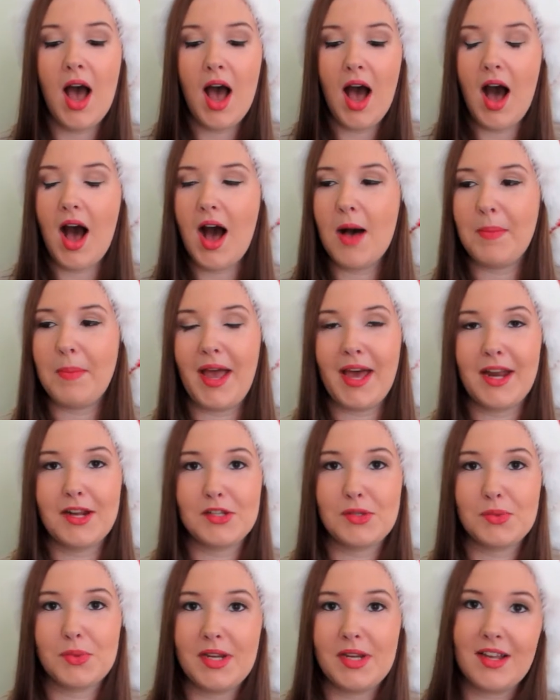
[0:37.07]
had
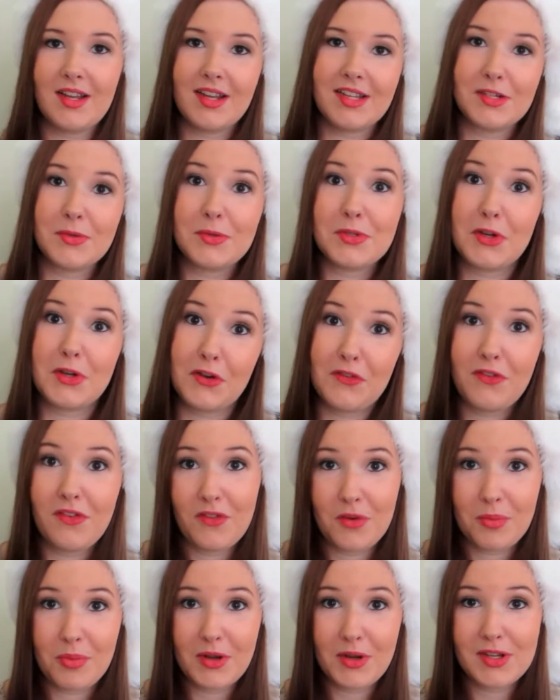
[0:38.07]
us read it because it was her
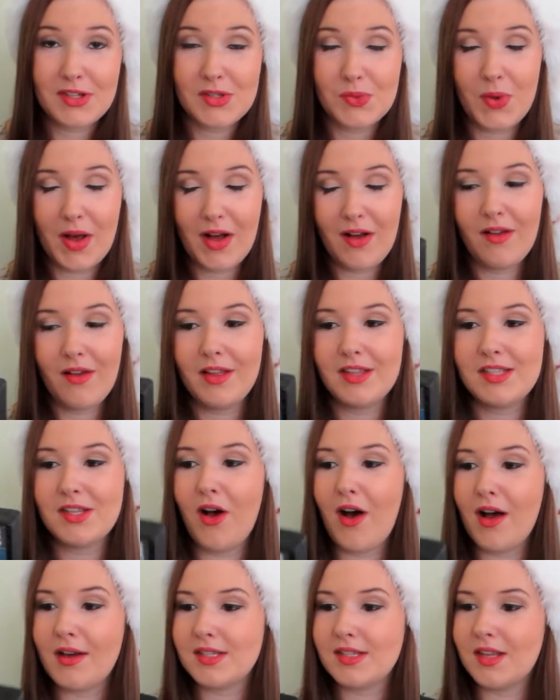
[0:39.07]
favorite book as well. It's
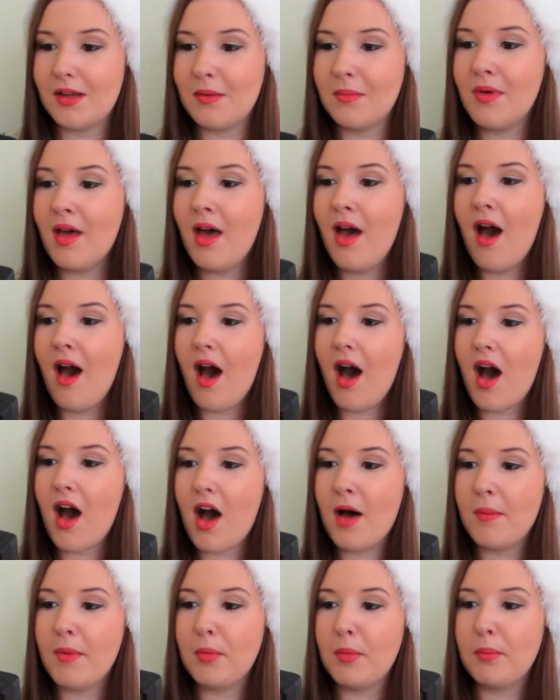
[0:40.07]
awesome.
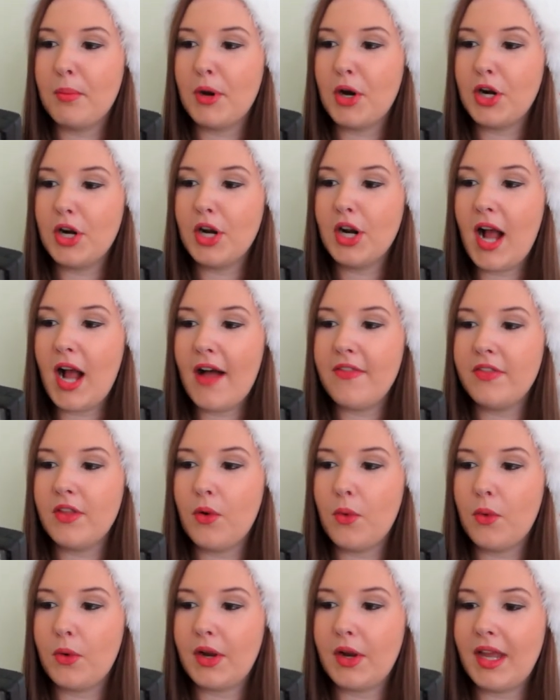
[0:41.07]
Murder on
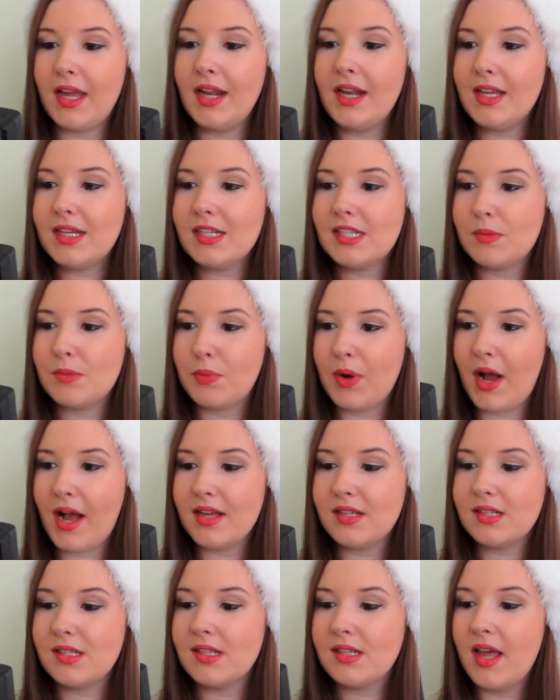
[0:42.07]
the Orient
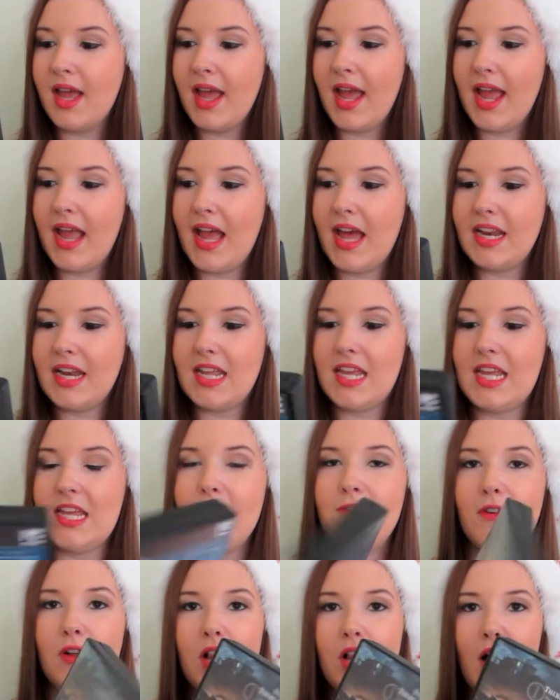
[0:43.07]
Express and
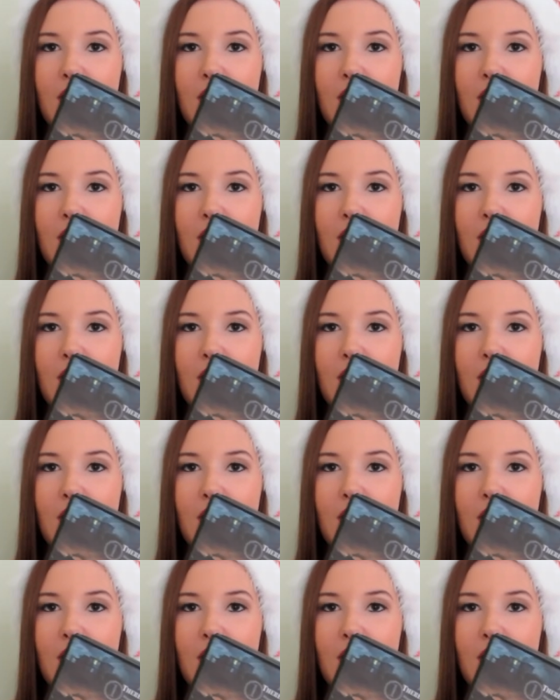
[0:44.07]
Evil